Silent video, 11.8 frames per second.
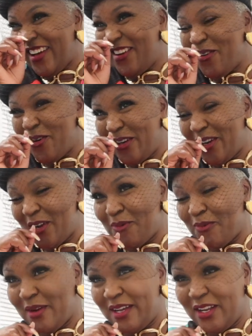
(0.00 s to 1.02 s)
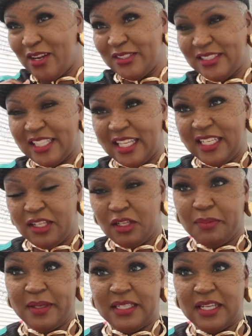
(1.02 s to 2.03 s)
I ordered her one. Hers is a
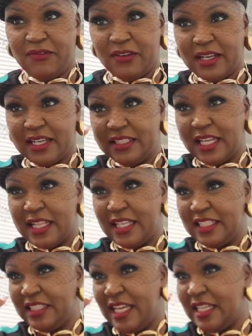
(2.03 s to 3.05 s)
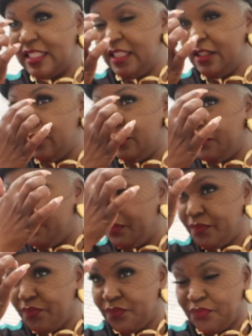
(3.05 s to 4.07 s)
little bit different because I think she has little
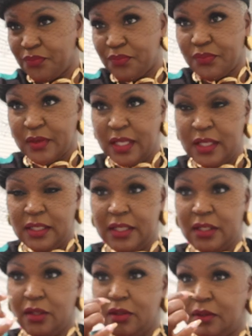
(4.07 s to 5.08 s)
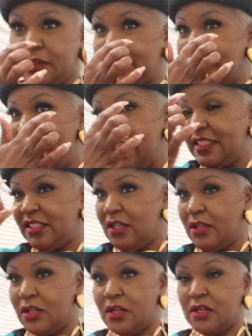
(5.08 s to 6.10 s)
dots
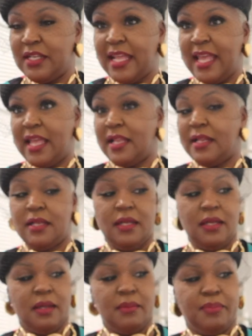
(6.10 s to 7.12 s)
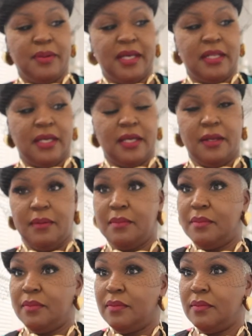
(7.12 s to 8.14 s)
on her neck. But
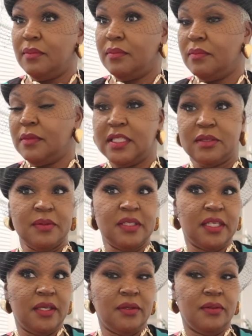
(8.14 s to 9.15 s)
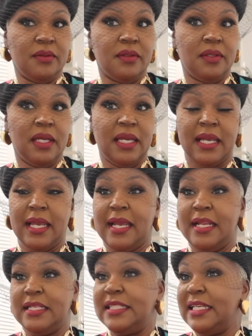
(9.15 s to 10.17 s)
this one's cute
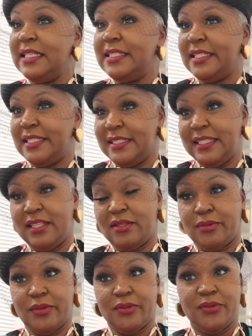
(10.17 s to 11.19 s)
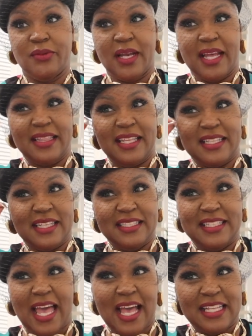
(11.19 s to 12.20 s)
and it's easy to see through. I think the
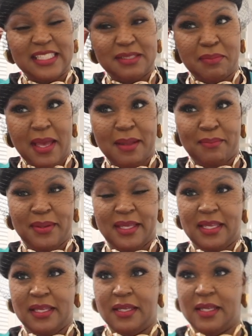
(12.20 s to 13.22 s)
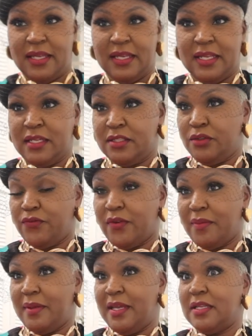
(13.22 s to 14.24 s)
dots might be an issue
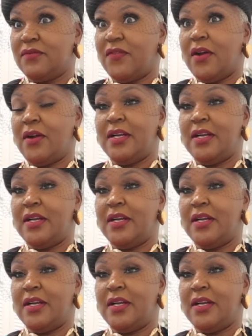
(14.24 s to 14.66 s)
for me as far